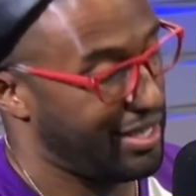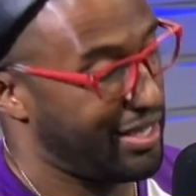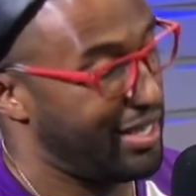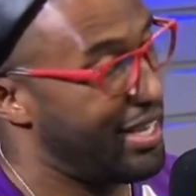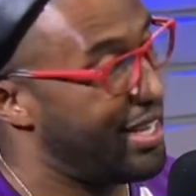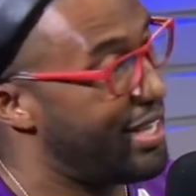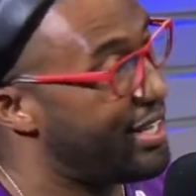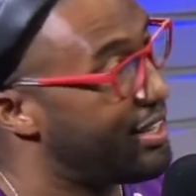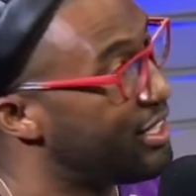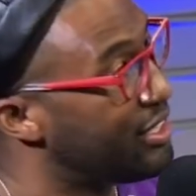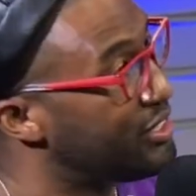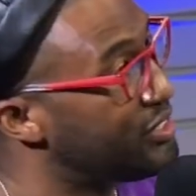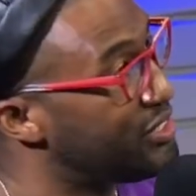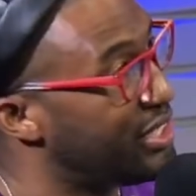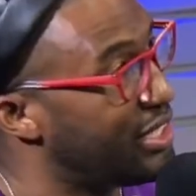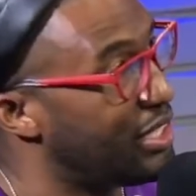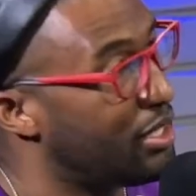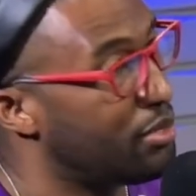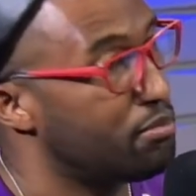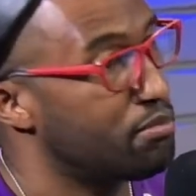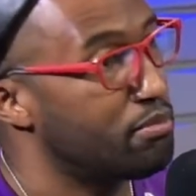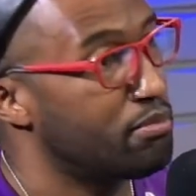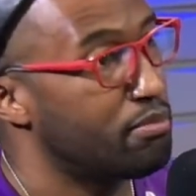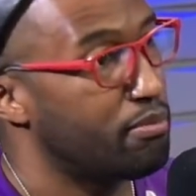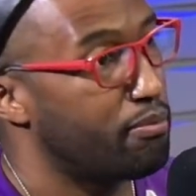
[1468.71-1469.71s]
In the
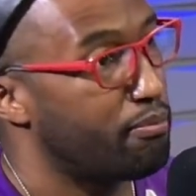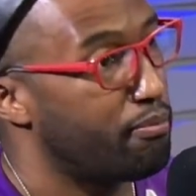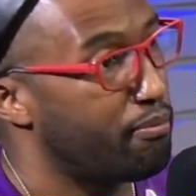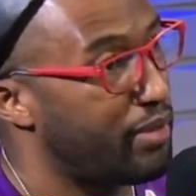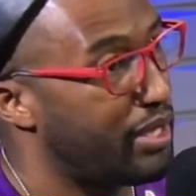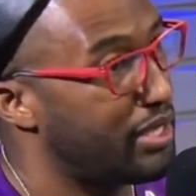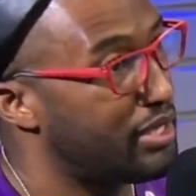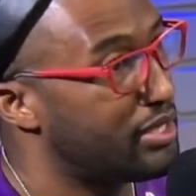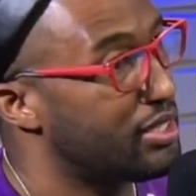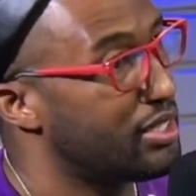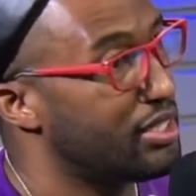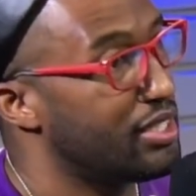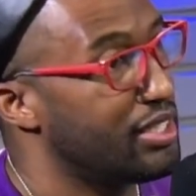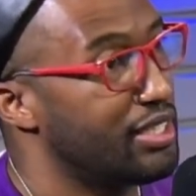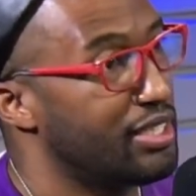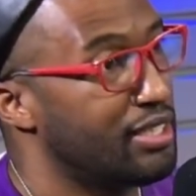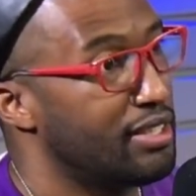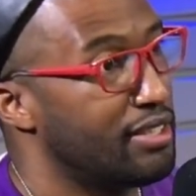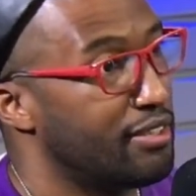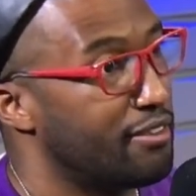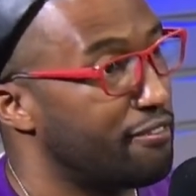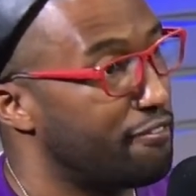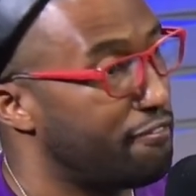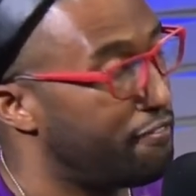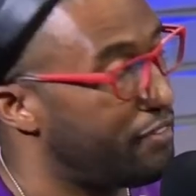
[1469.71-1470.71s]
gym, mentally,
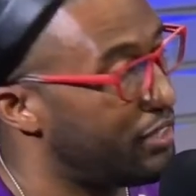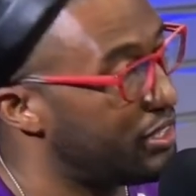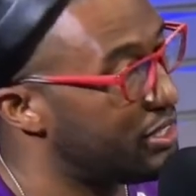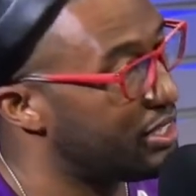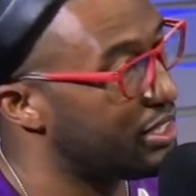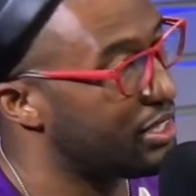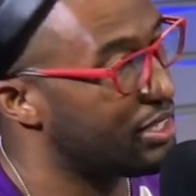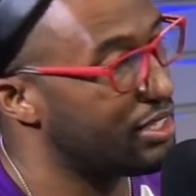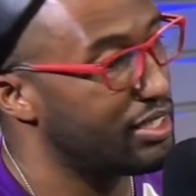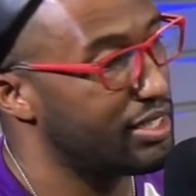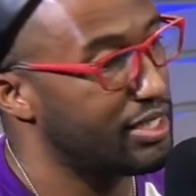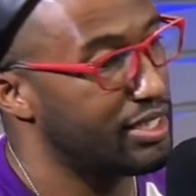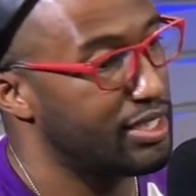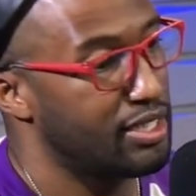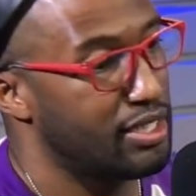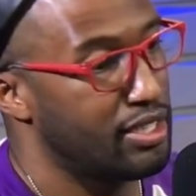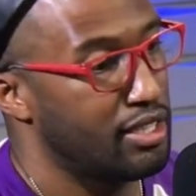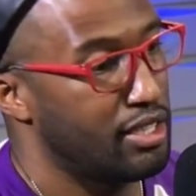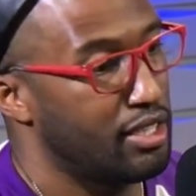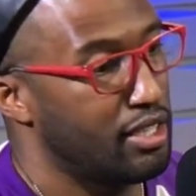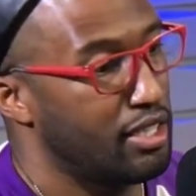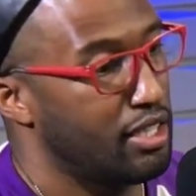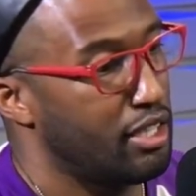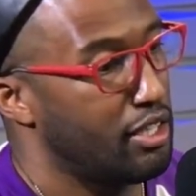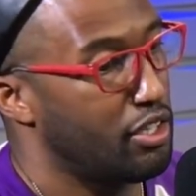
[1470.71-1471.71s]
physically,
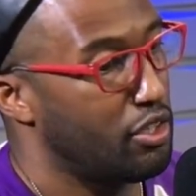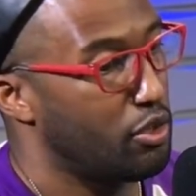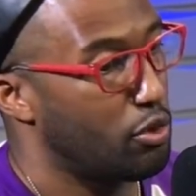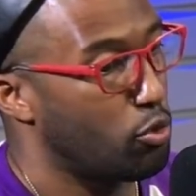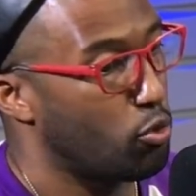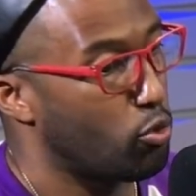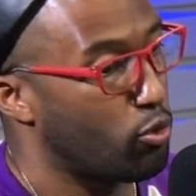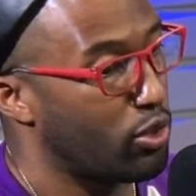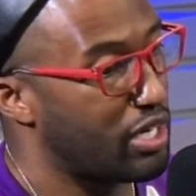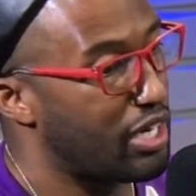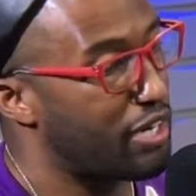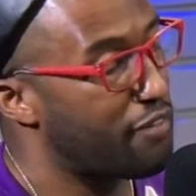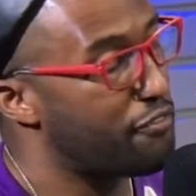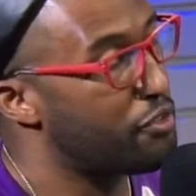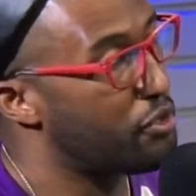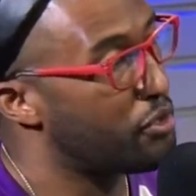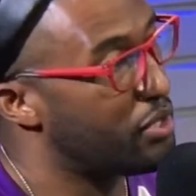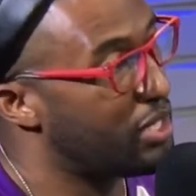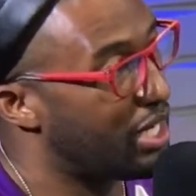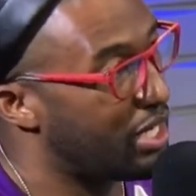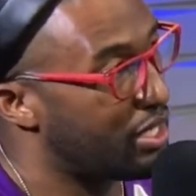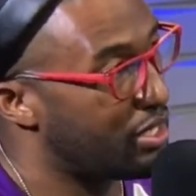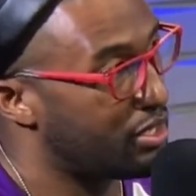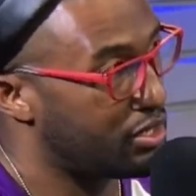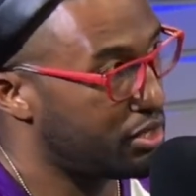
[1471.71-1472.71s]
whatever you
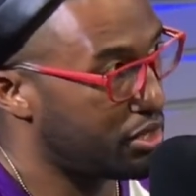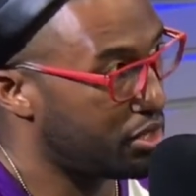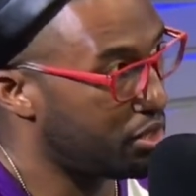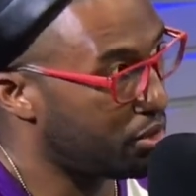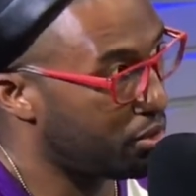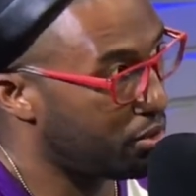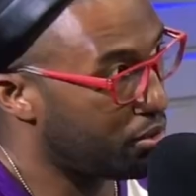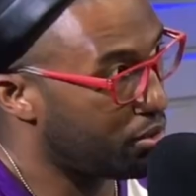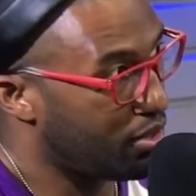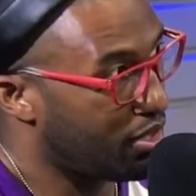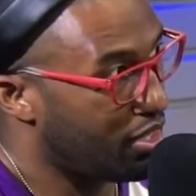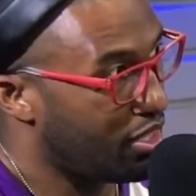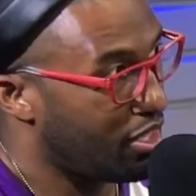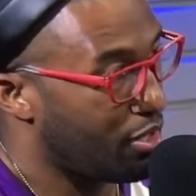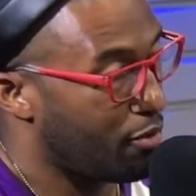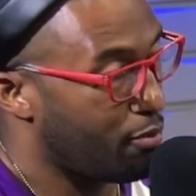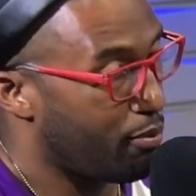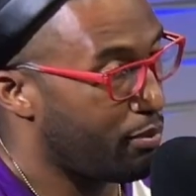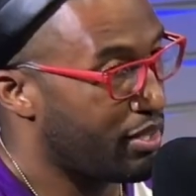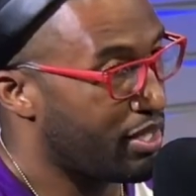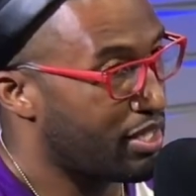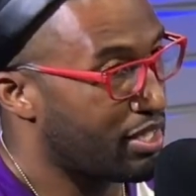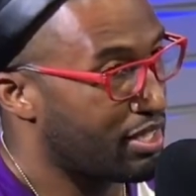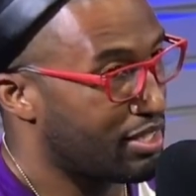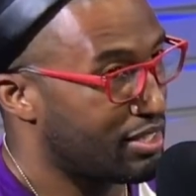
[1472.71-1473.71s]
got to do,
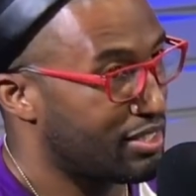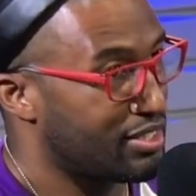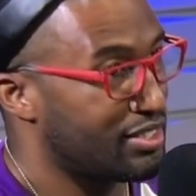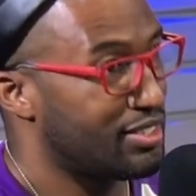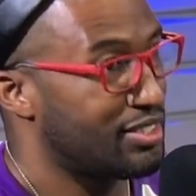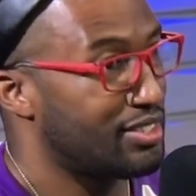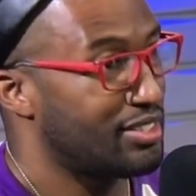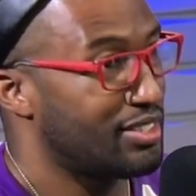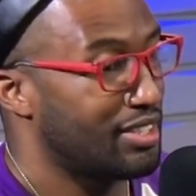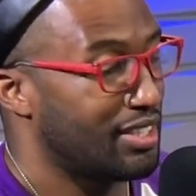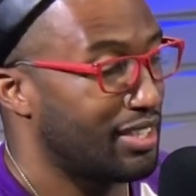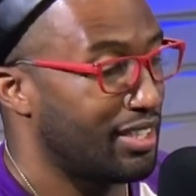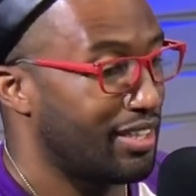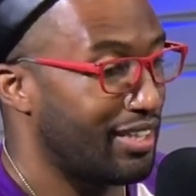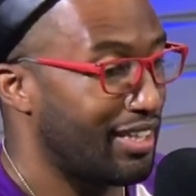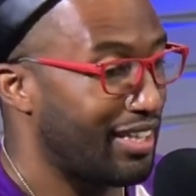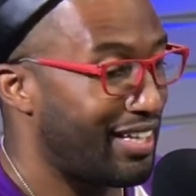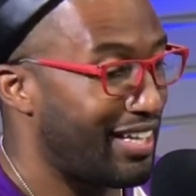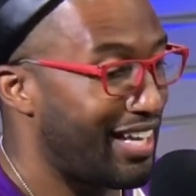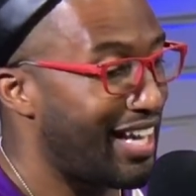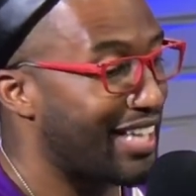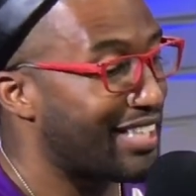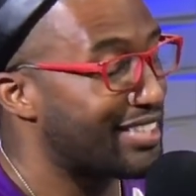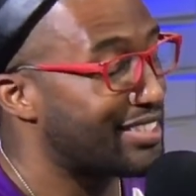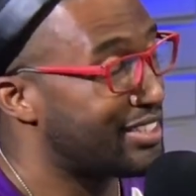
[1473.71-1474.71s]
because the
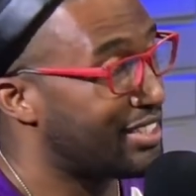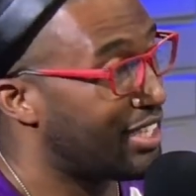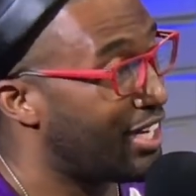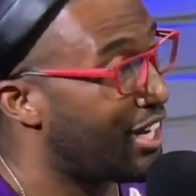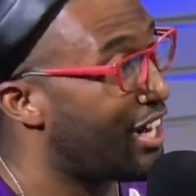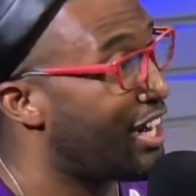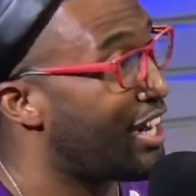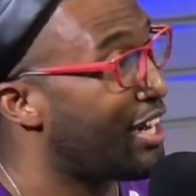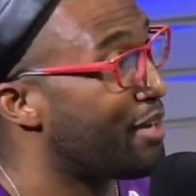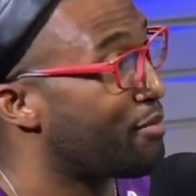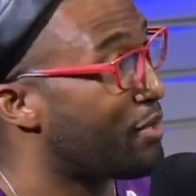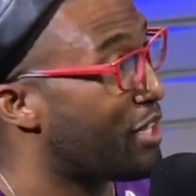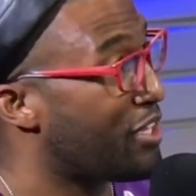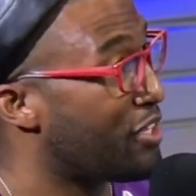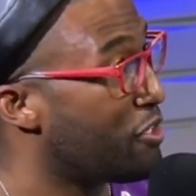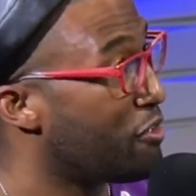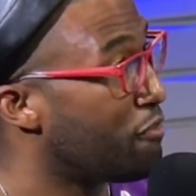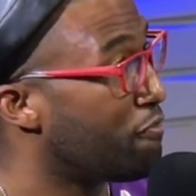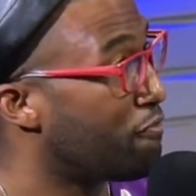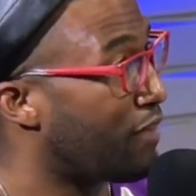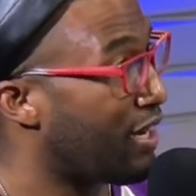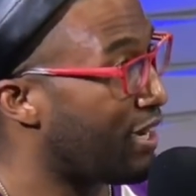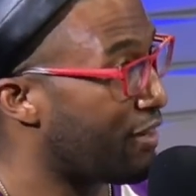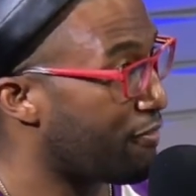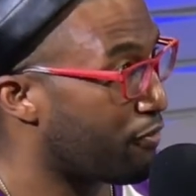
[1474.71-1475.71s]
next time that you
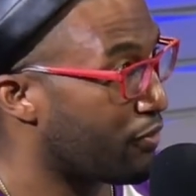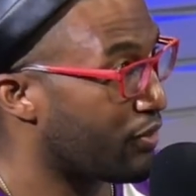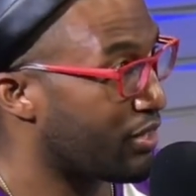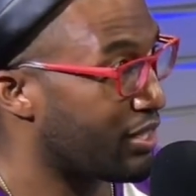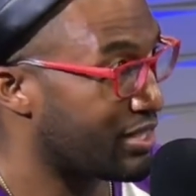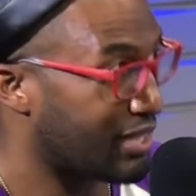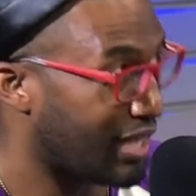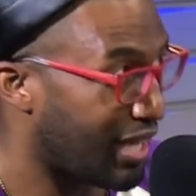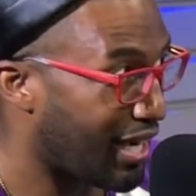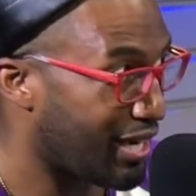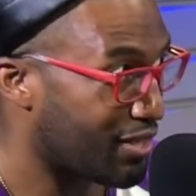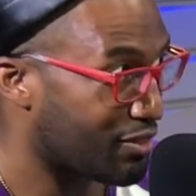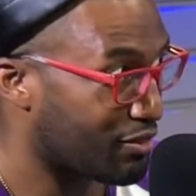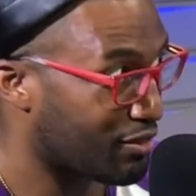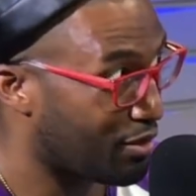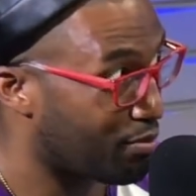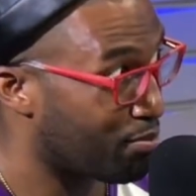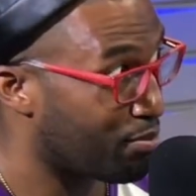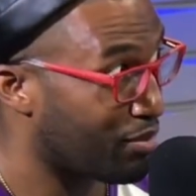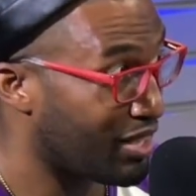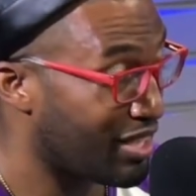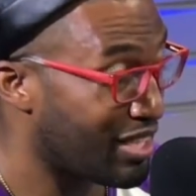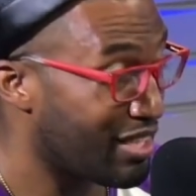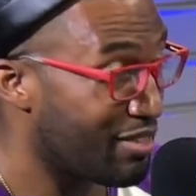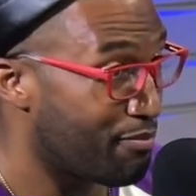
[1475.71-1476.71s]
fight for the title, and
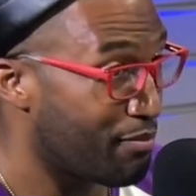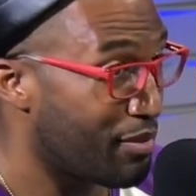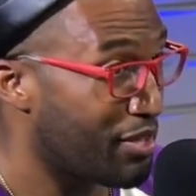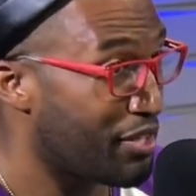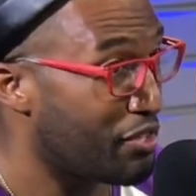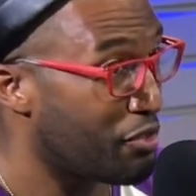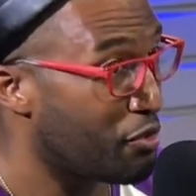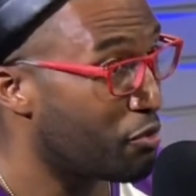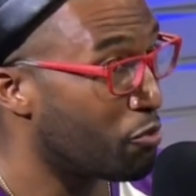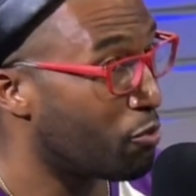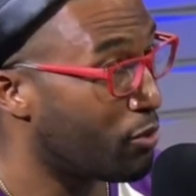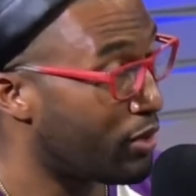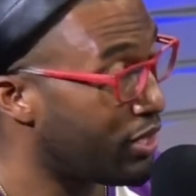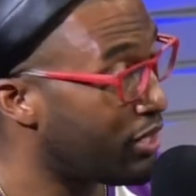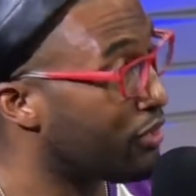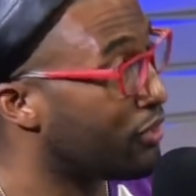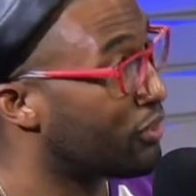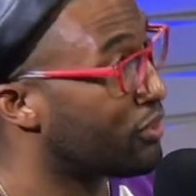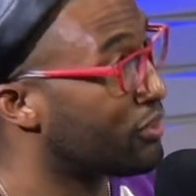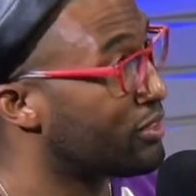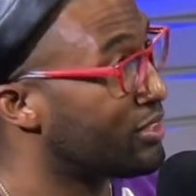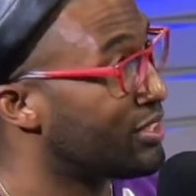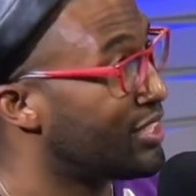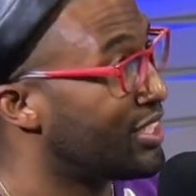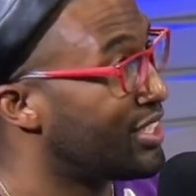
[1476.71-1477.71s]
believe me, you will,